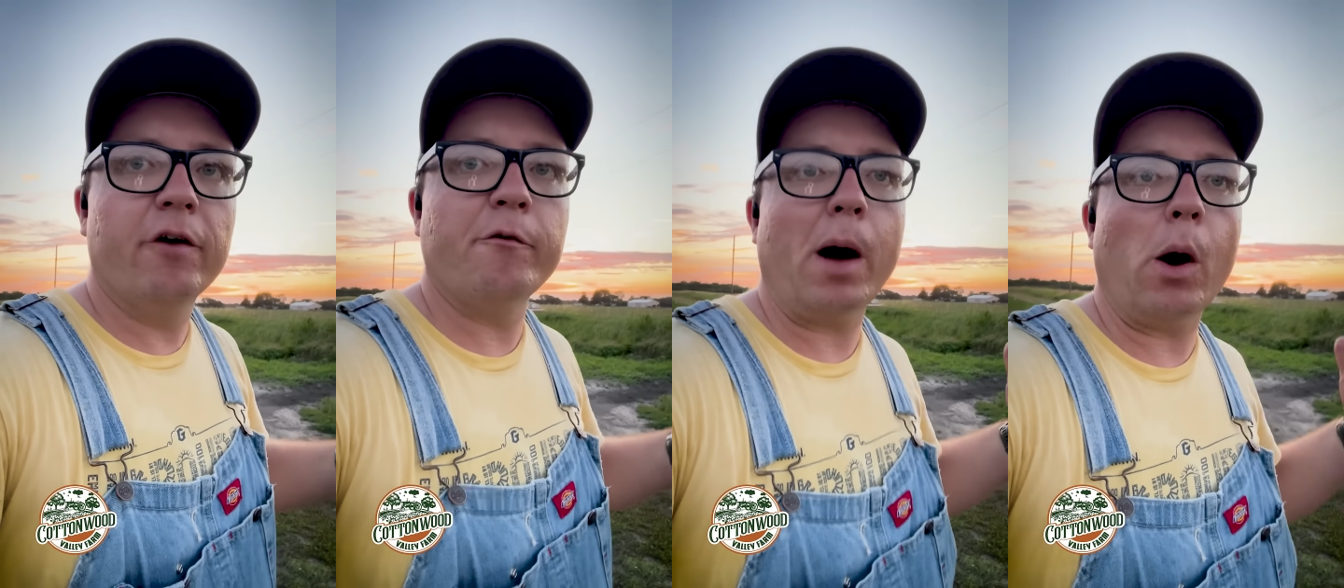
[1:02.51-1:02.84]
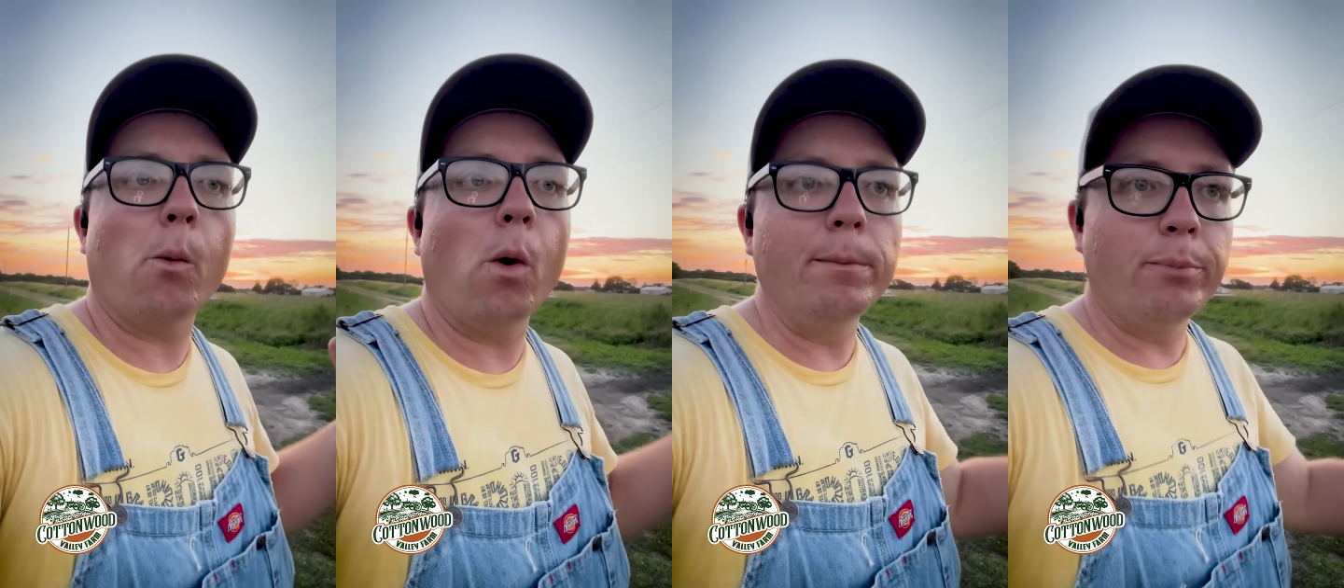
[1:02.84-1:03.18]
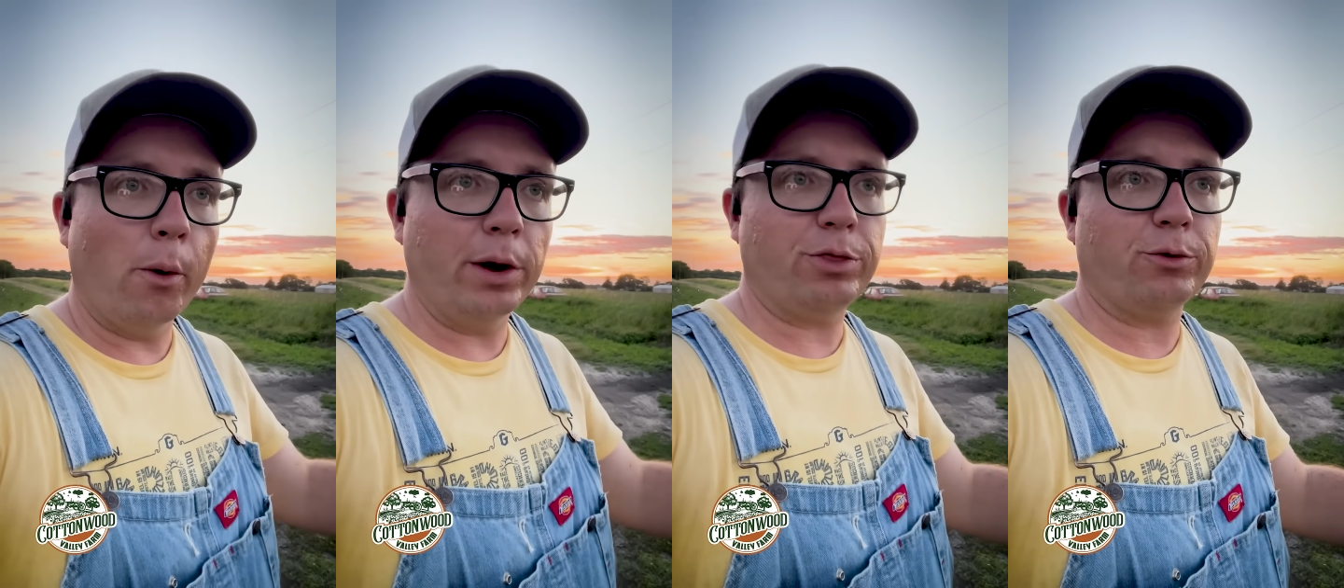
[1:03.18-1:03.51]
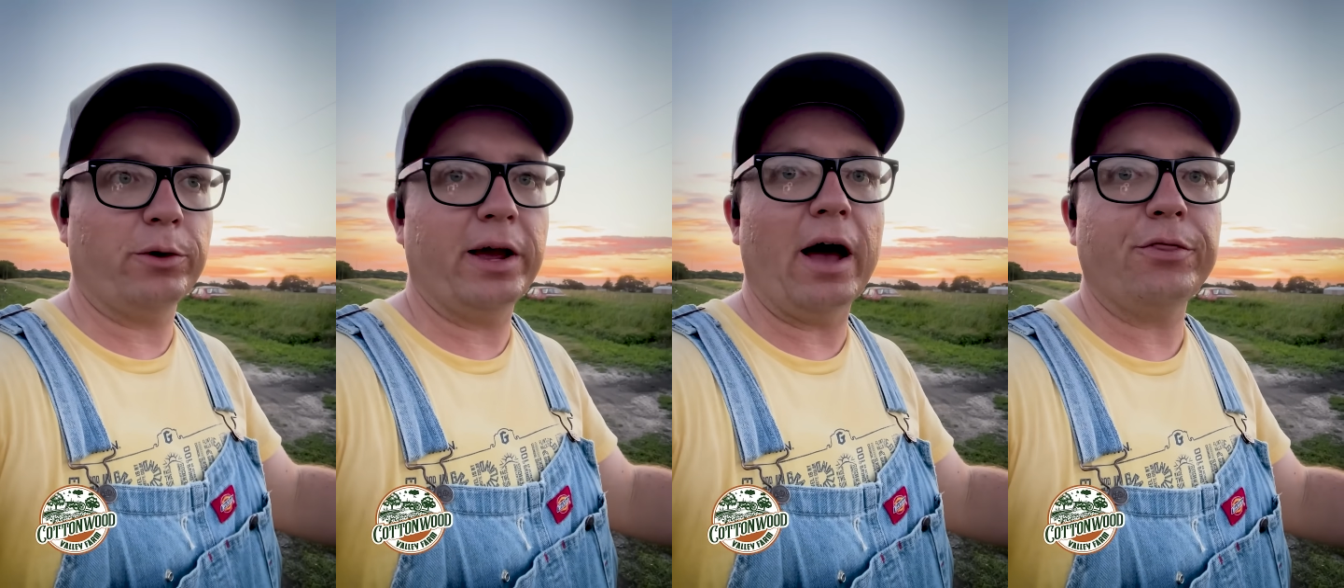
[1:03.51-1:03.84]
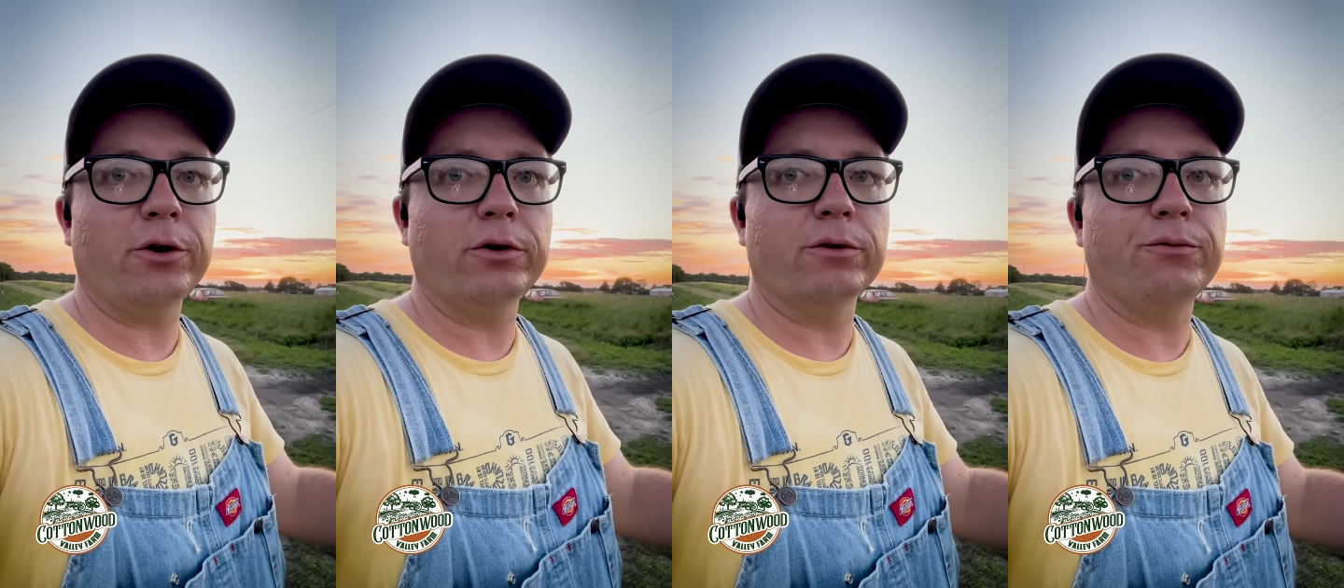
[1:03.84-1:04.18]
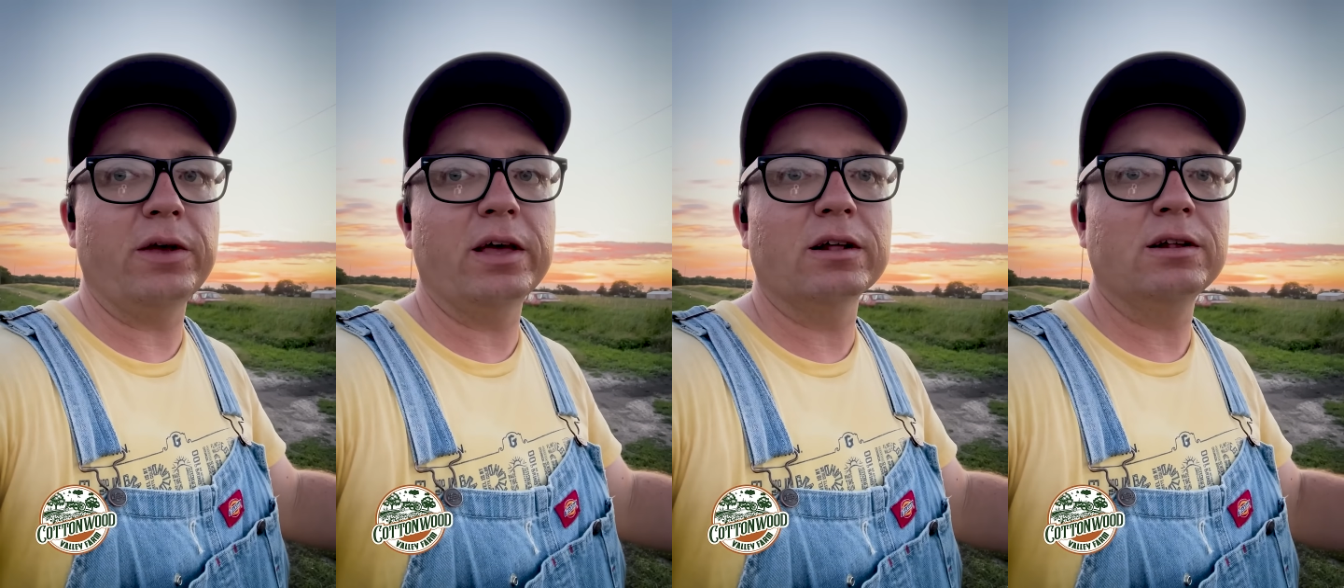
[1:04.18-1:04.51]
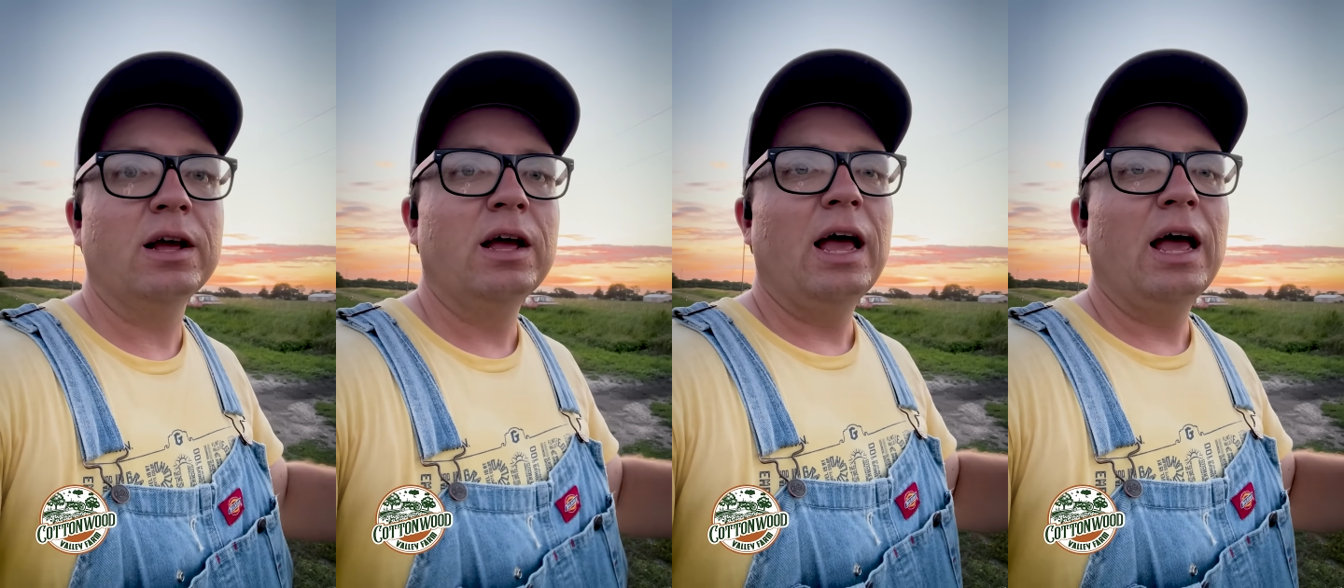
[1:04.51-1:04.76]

of about 1.3 out there in the field